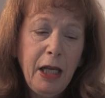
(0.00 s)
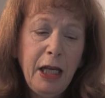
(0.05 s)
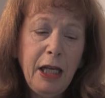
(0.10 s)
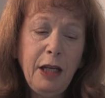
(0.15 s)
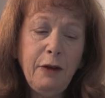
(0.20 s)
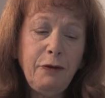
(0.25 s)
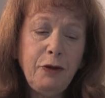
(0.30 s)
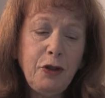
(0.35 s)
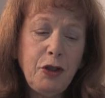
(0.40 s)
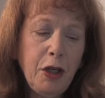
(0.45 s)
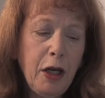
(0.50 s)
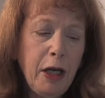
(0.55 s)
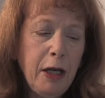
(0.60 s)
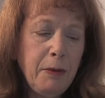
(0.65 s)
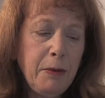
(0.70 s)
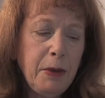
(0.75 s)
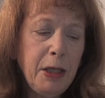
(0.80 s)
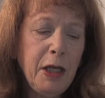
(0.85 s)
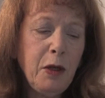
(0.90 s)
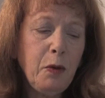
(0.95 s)
If
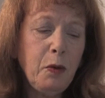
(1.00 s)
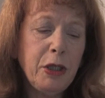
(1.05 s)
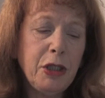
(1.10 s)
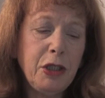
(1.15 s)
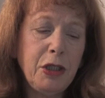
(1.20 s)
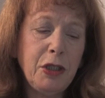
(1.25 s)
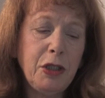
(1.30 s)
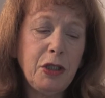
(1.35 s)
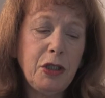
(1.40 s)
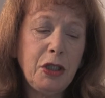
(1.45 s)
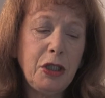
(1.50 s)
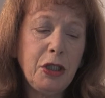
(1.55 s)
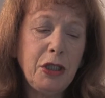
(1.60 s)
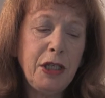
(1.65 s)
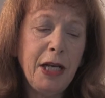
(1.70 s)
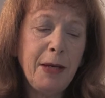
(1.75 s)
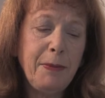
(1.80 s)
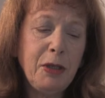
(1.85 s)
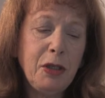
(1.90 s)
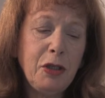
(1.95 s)
Germany wishes to
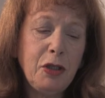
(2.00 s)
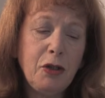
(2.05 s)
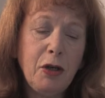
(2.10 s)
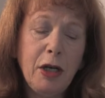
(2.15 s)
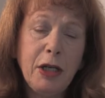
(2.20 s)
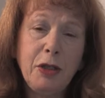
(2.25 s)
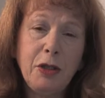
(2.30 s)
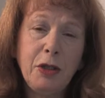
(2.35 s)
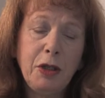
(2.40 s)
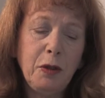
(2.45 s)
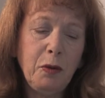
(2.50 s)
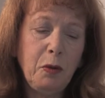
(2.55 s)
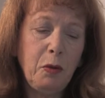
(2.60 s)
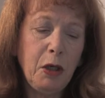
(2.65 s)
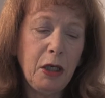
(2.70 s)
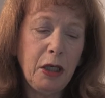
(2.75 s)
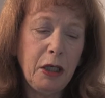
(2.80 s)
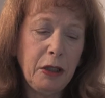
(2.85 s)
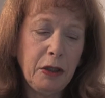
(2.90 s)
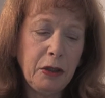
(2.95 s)
demonstrate to the
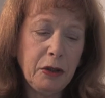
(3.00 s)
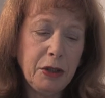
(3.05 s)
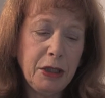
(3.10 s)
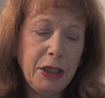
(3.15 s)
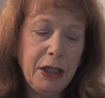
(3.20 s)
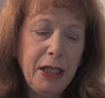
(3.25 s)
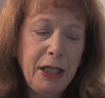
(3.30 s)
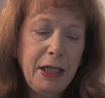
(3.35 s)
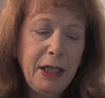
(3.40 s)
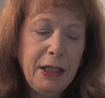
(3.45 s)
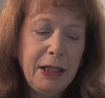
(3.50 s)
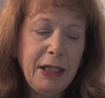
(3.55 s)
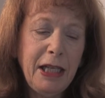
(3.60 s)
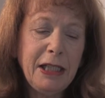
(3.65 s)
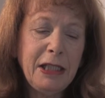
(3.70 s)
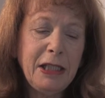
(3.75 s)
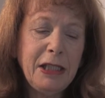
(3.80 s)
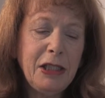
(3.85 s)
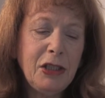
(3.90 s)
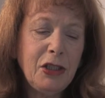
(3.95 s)
world
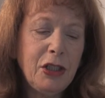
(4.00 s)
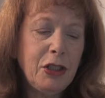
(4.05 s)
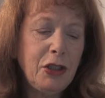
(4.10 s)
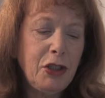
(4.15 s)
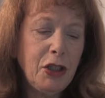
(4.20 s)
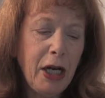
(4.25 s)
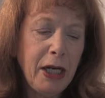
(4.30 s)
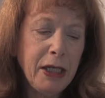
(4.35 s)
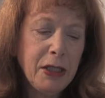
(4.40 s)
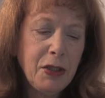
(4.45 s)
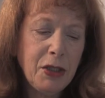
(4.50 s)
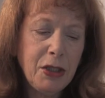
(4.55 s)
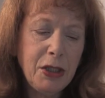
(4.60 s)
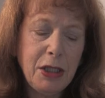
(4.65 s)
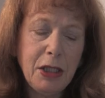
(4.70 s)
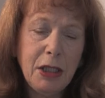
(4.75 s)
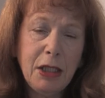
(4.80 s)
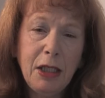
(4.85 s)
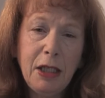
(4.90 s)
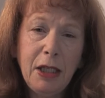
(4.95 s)
that it is a
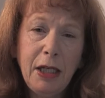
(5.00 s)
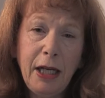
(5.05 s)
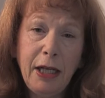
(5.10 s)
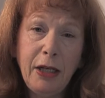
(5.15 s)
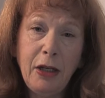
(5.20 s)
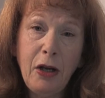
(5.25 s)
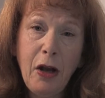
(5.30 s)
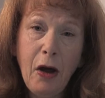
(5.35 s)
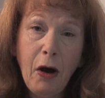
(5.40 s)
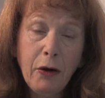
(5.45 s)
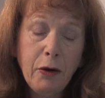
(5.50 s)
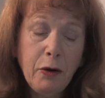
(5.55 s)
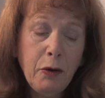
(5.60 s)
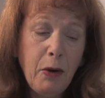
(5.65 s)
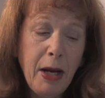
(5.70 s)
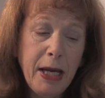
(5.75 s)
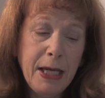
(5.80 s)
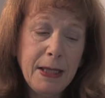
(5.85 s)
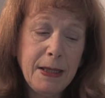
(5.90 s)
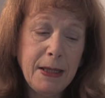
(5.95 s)
just and
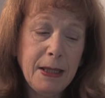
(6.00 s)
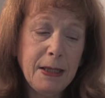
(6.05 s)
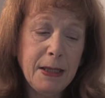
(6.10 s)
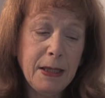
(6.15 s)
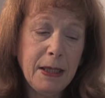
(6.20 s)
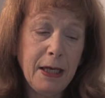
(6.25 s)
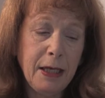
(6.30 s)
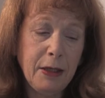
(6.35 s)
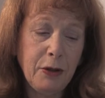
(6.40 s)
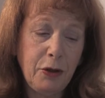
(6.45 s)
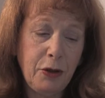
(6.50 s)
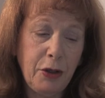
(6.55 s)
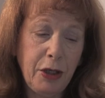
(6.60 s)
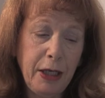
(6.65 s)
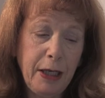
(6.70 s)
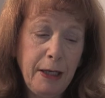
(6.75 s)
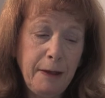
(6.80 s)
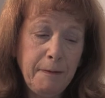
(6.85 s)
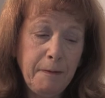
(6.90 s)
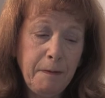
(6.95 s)
non-racist
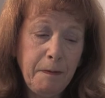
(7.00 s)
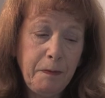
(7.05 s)
country,